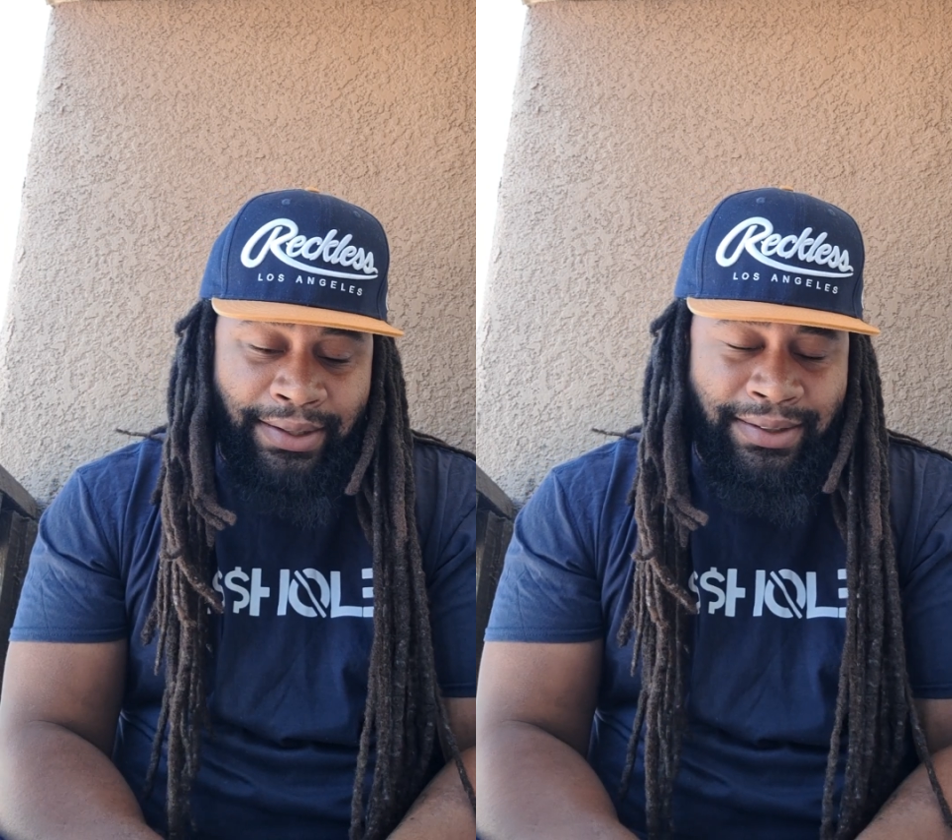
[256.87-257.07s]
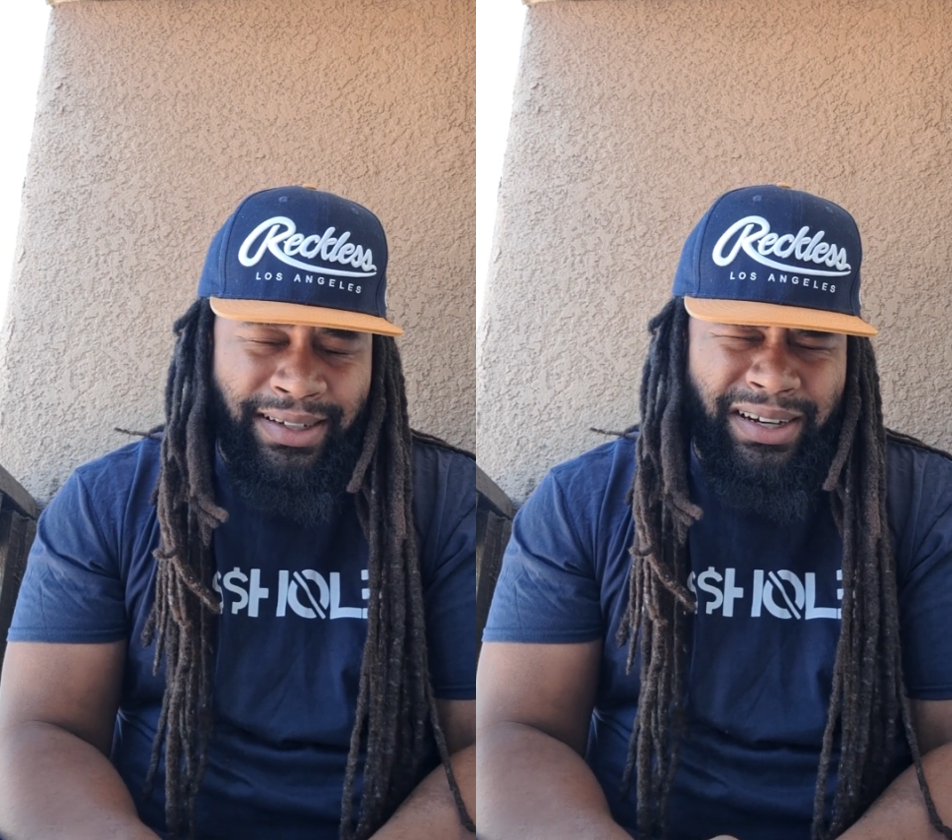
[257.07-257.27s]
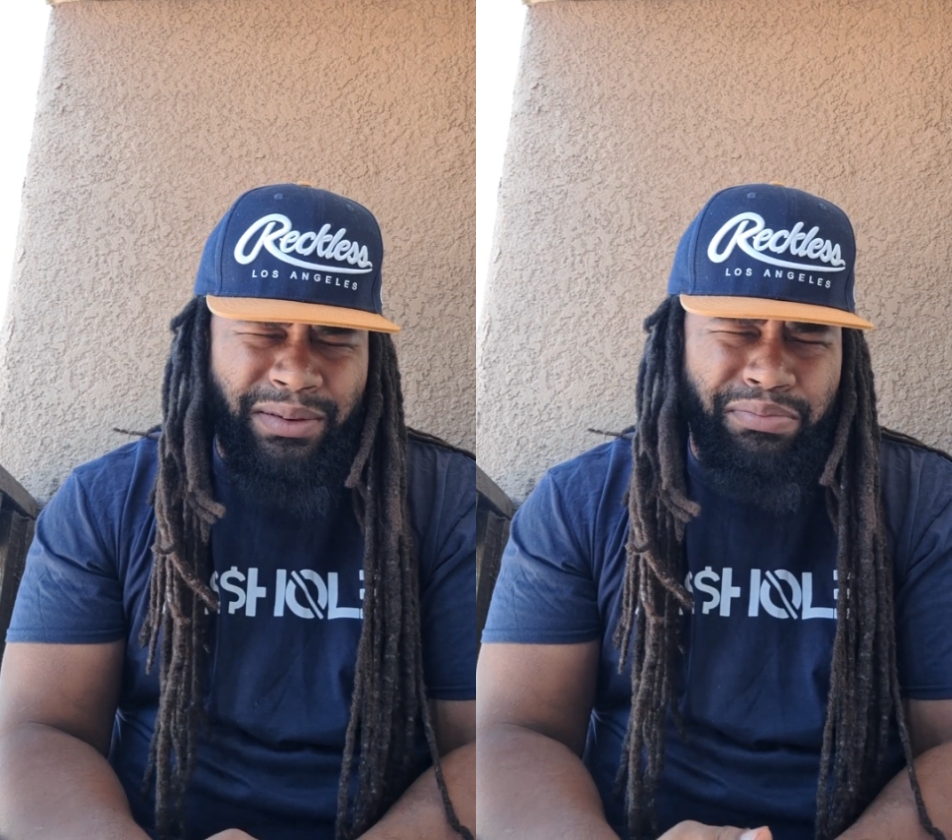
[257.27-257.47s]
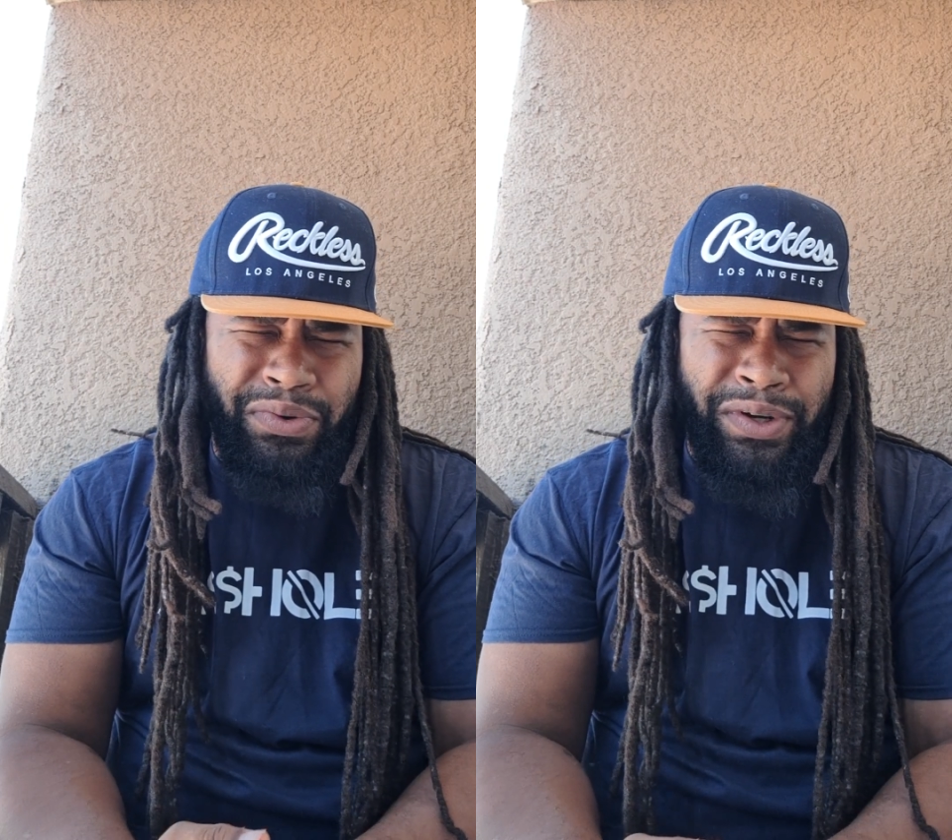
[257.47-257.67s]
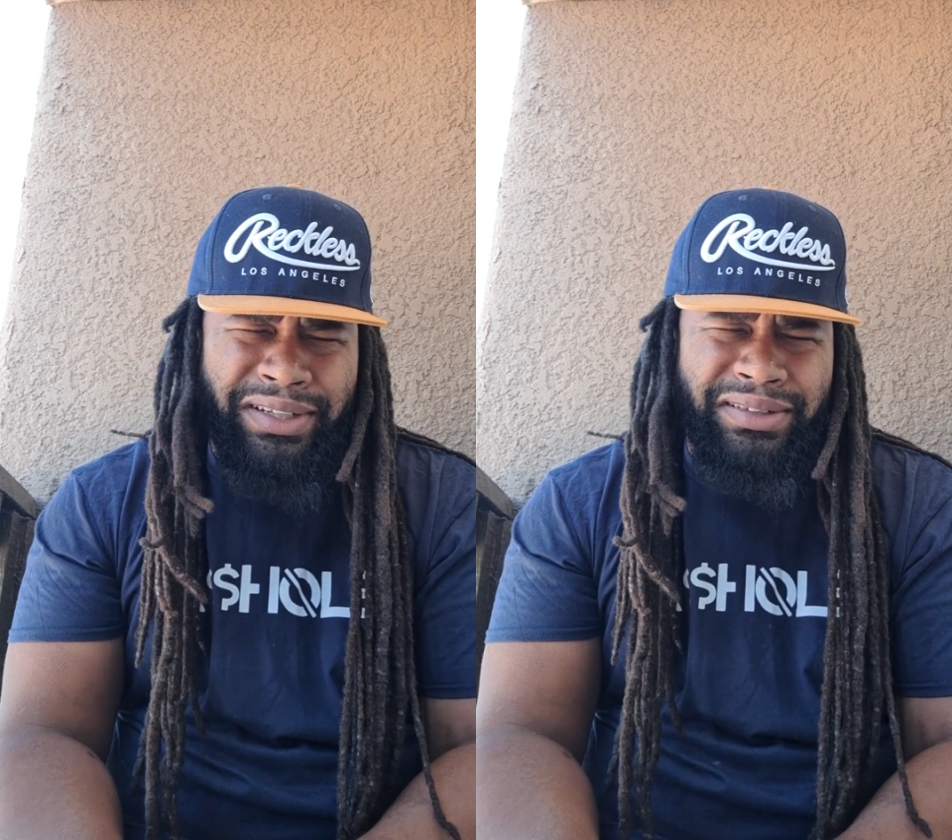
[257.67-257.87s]
I took her
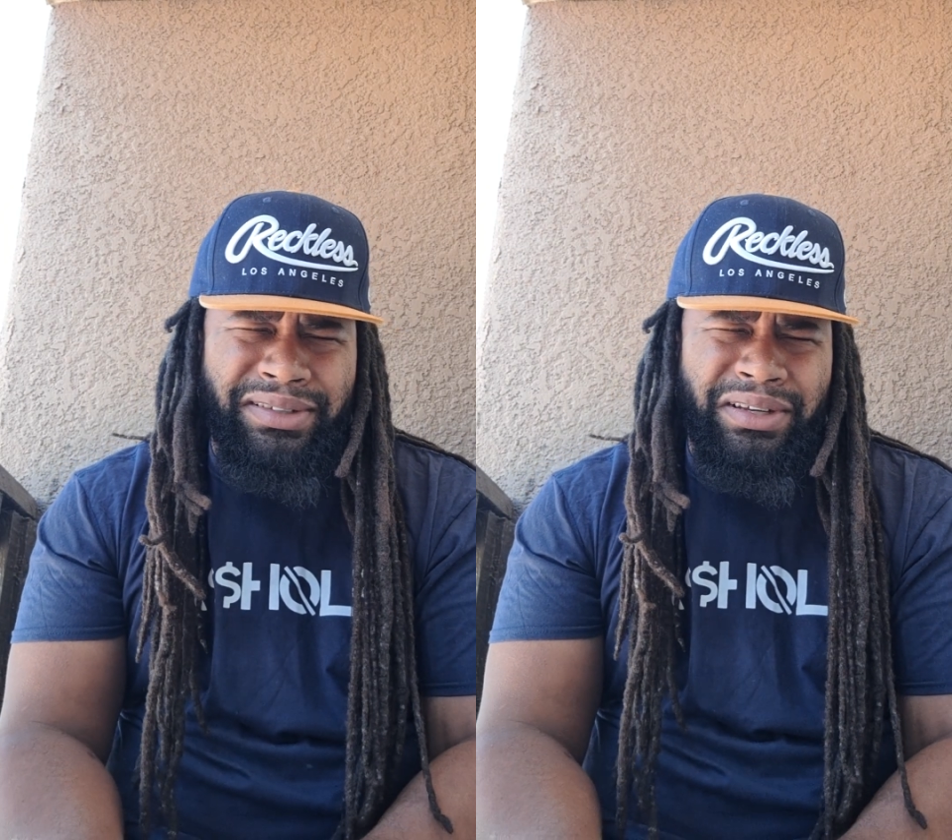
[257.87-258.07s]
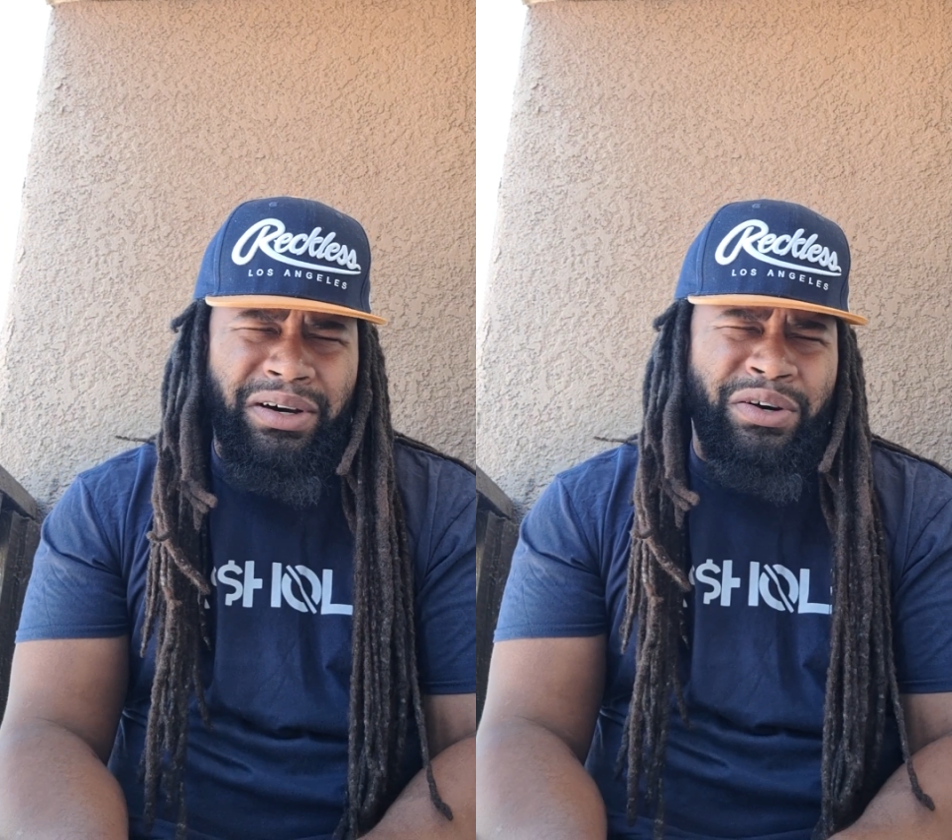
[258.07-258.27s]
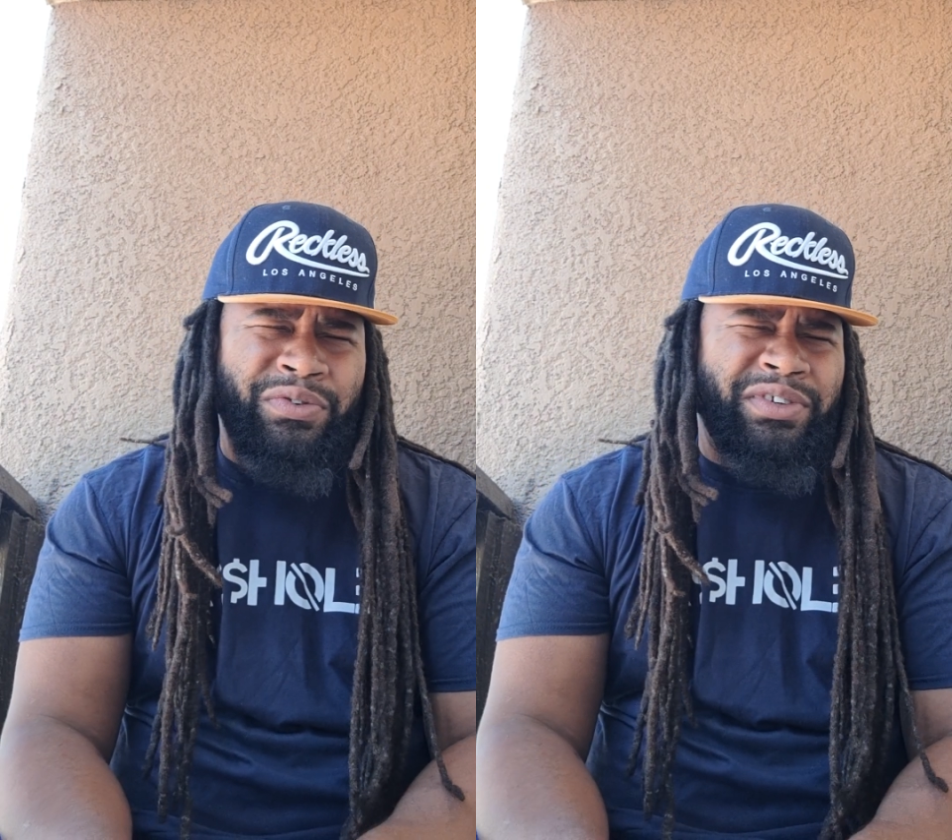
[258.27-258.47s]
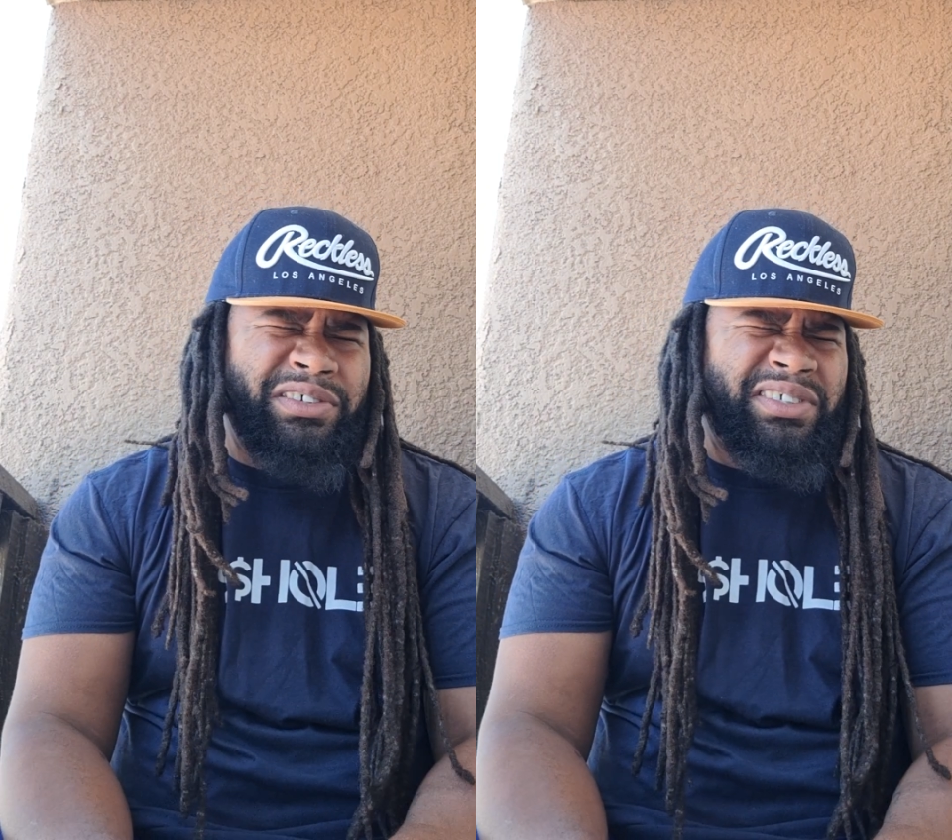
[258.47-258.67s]
point over